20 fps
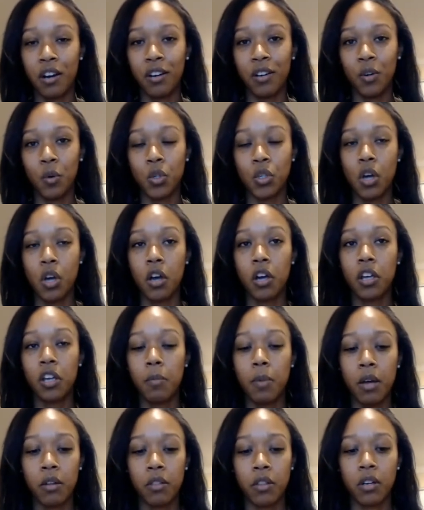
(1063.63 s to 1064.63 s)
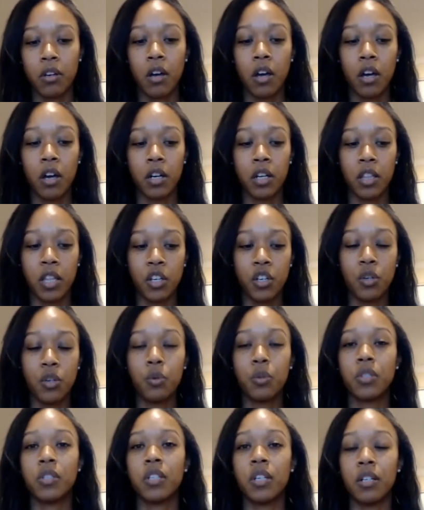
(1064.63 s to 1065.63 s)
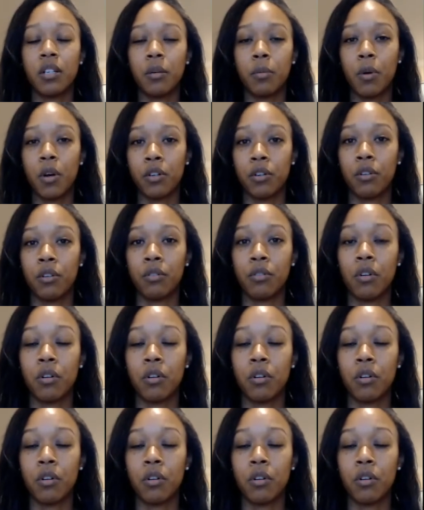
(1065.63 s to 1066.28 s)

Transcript: We're talking about the God that you sit upon your throne